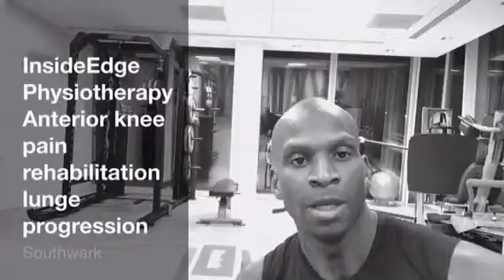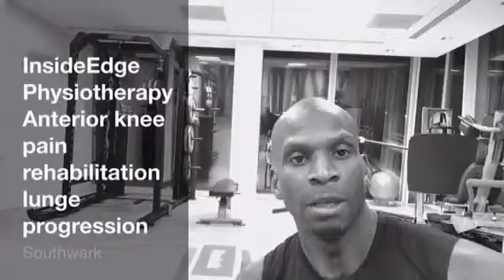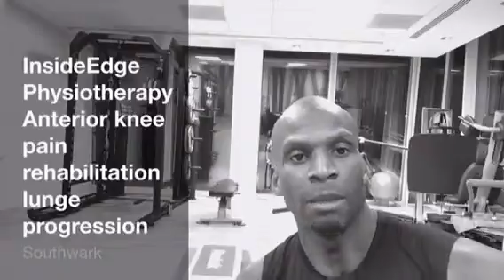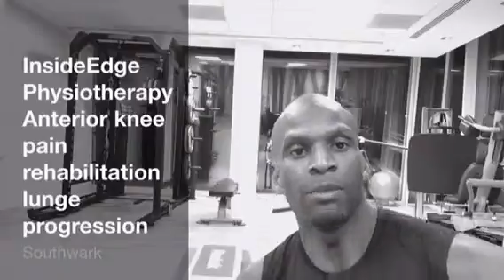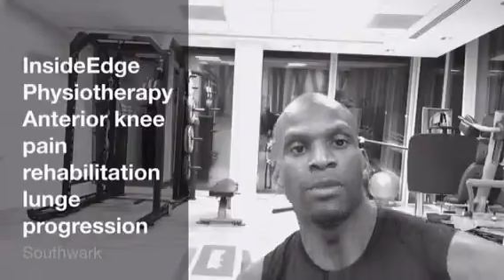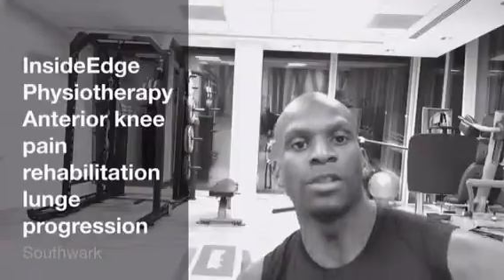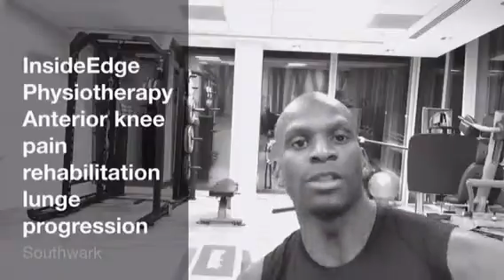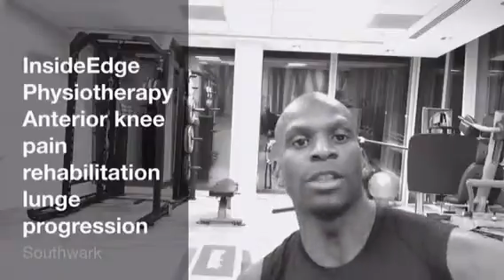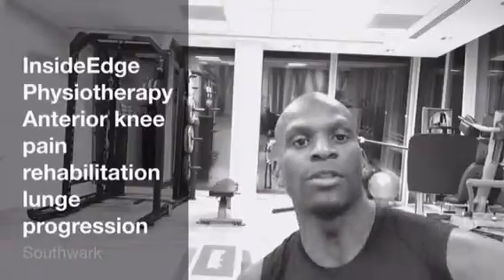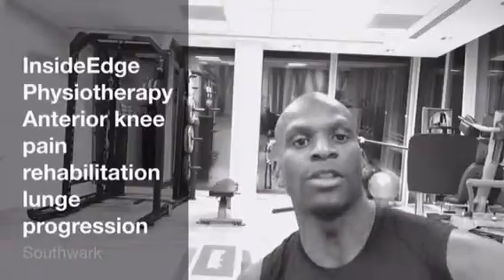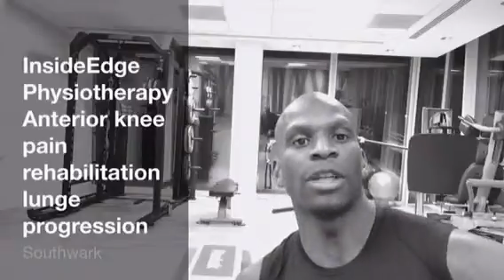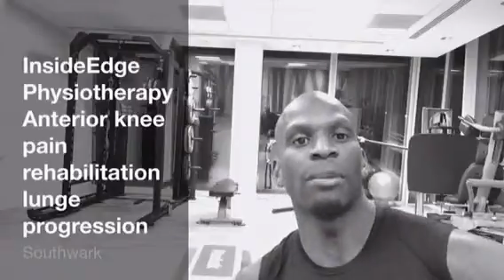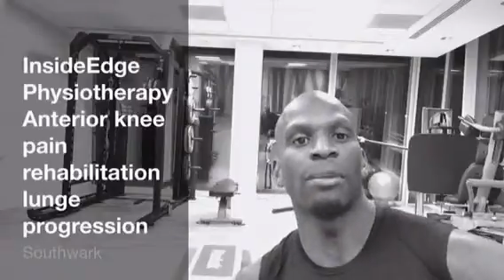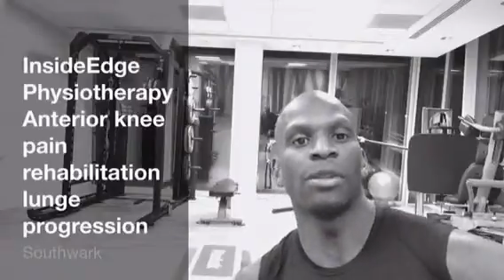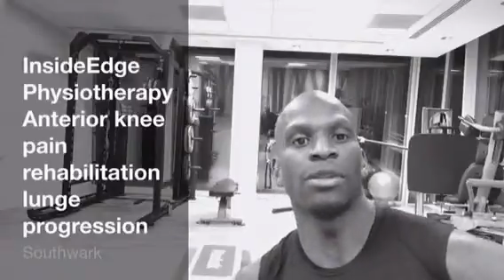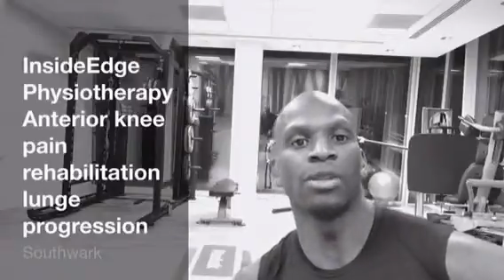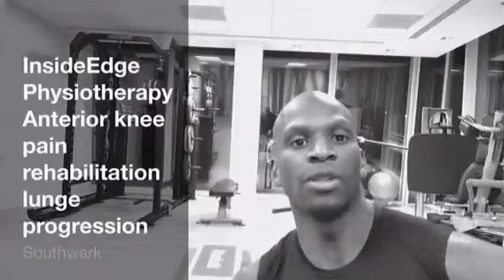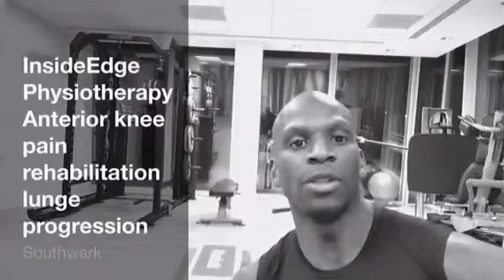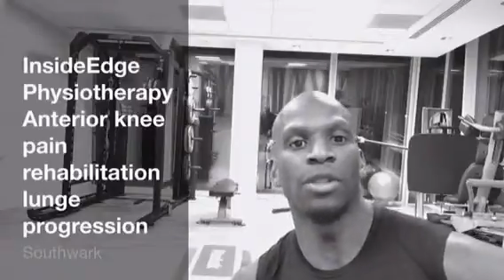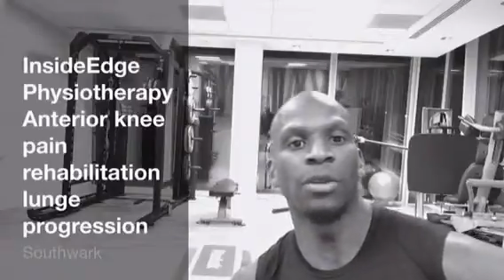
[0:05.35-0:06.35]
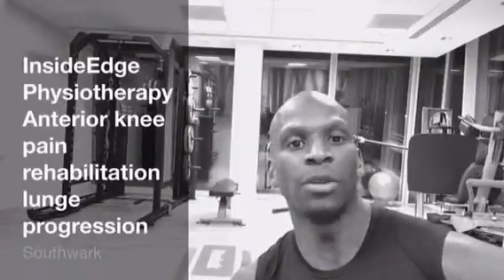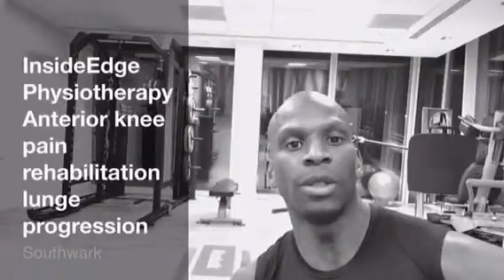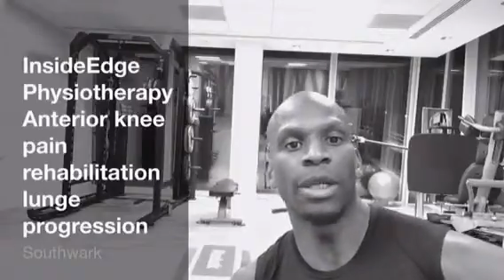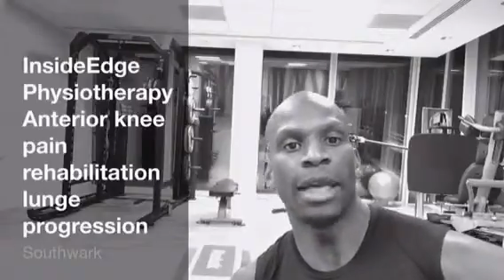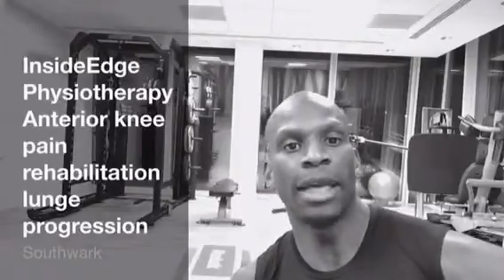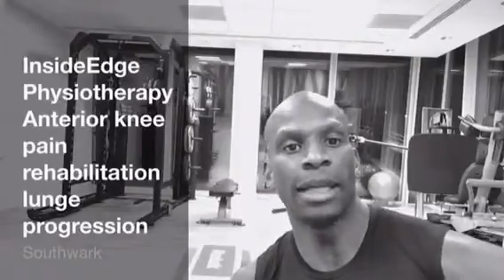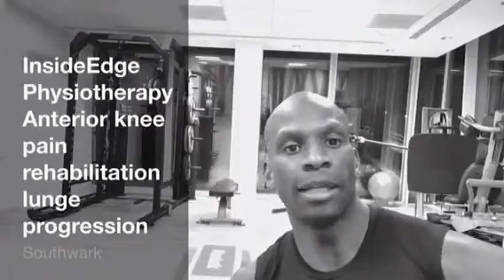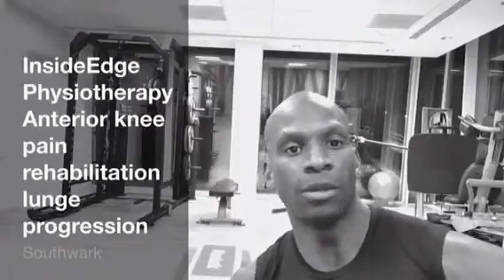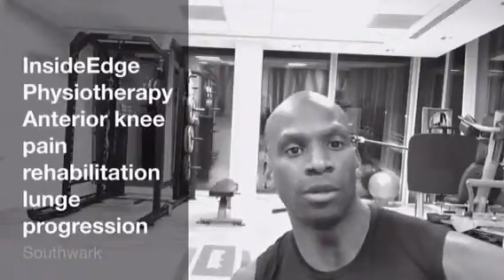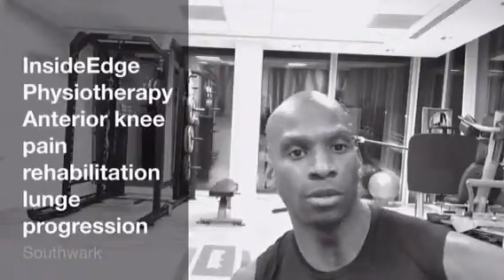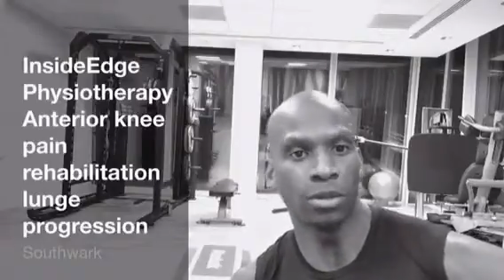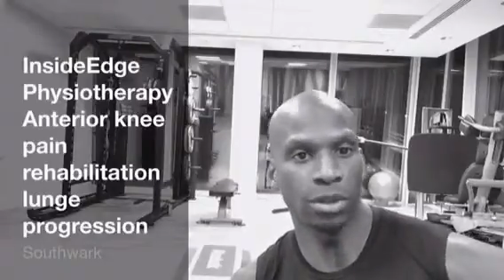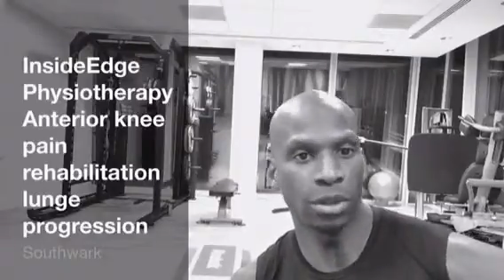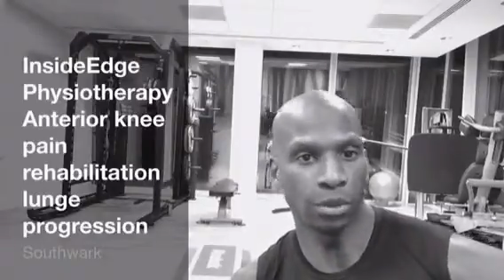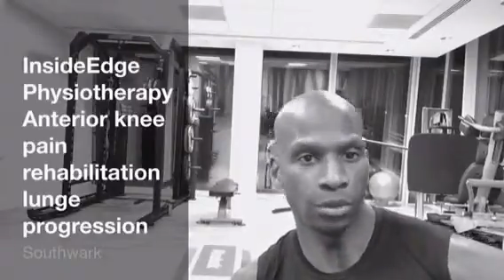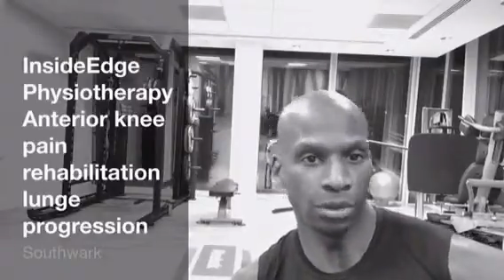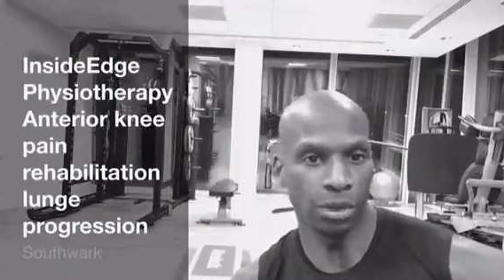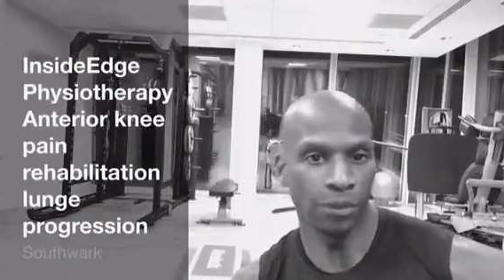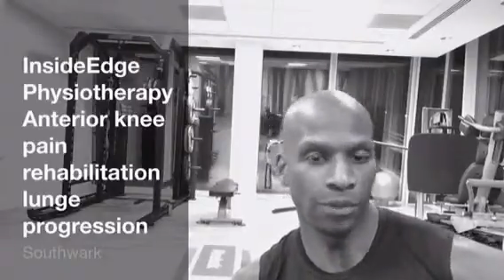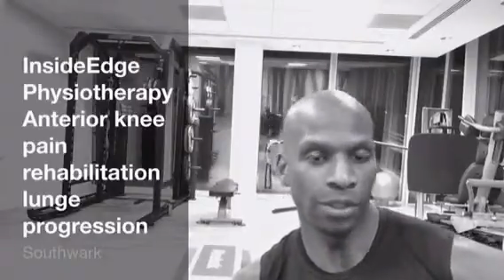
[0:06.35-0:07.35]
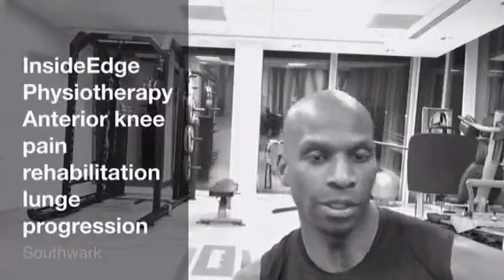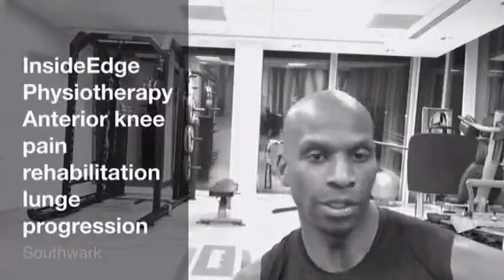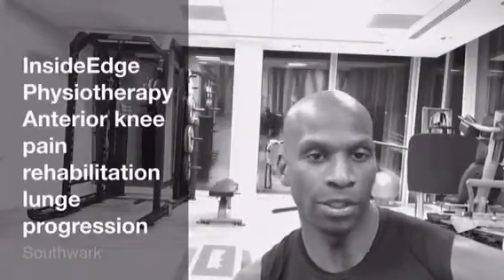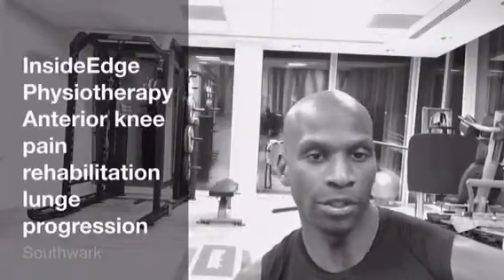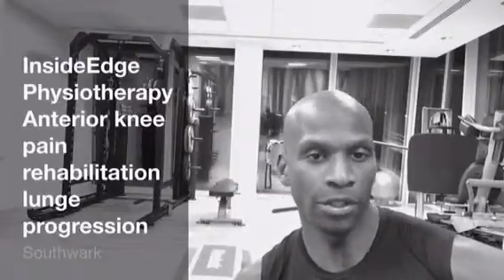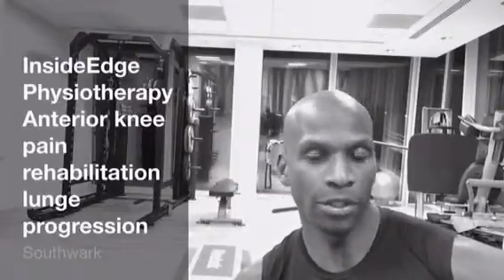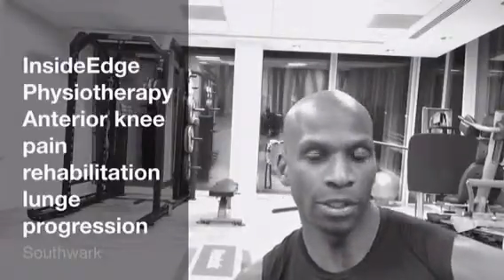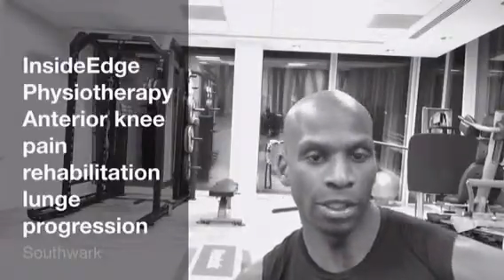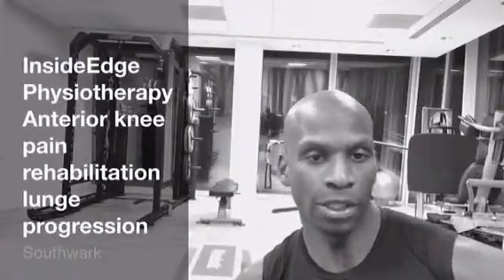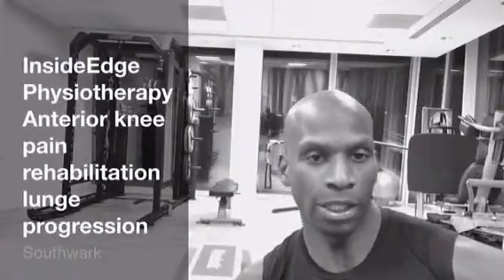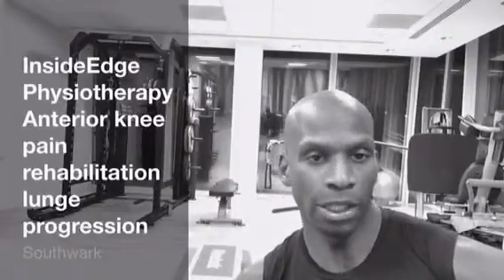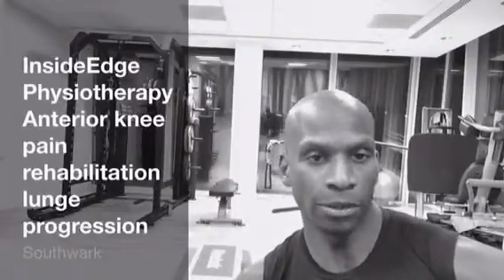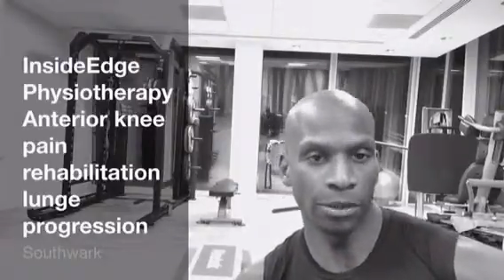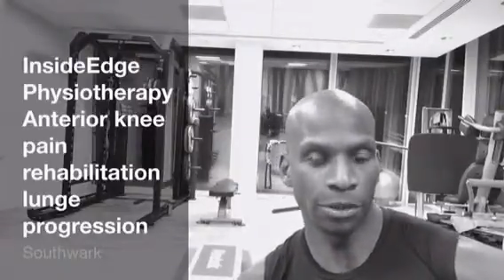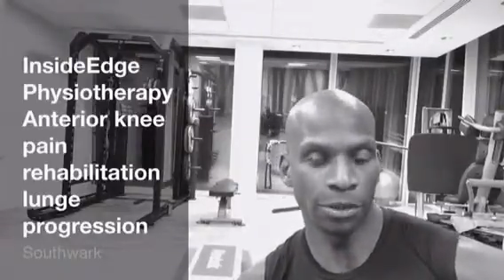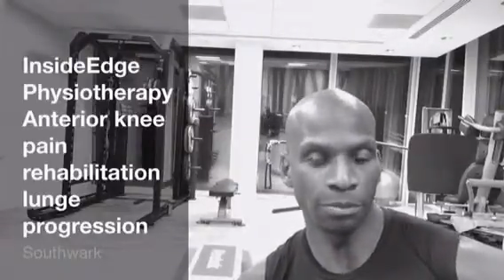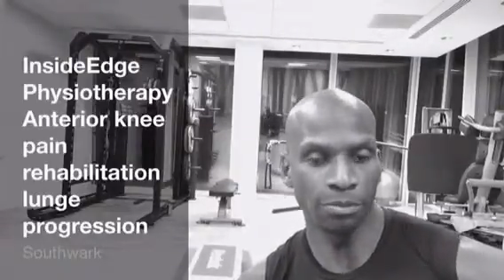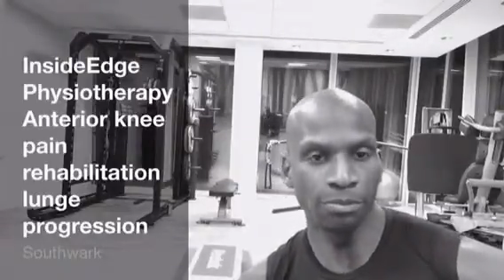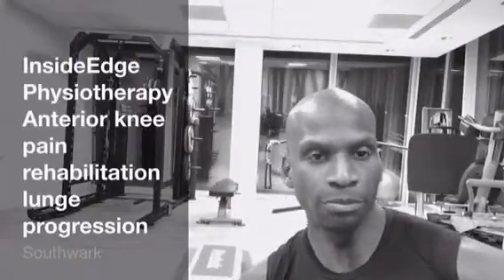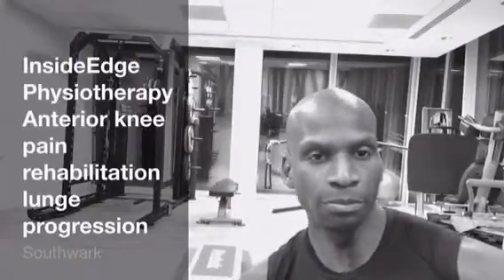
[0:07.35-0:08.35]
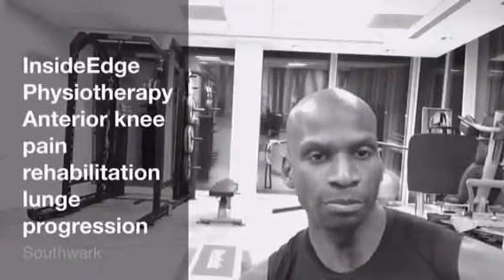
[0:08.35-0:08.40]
I'm a physiotherapist in the UK and also a strength and conditioning coach.